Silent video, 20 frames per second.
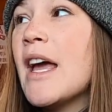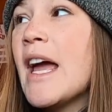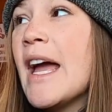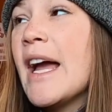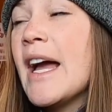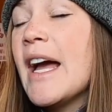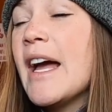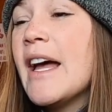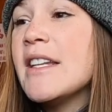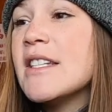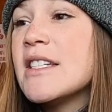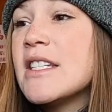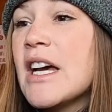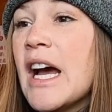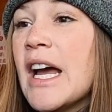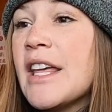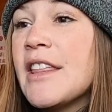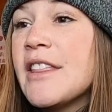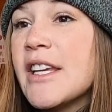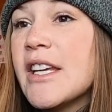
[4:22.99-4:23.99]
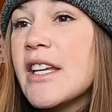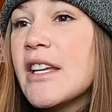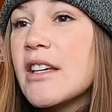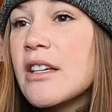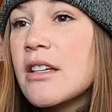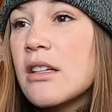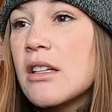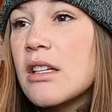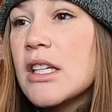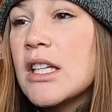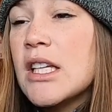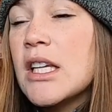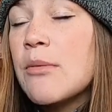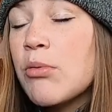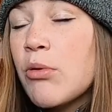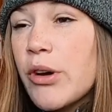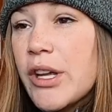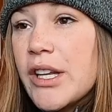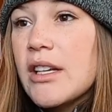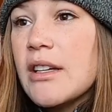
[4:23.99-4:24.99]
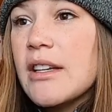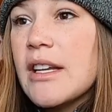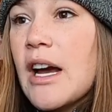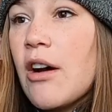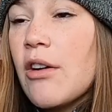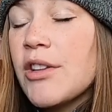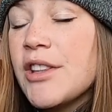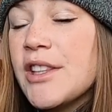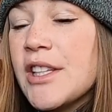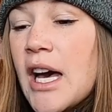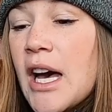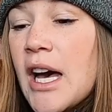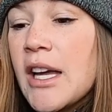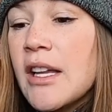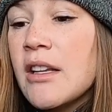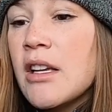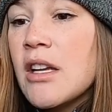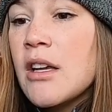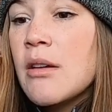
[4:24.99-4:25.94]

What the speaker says: and I think he pointed out that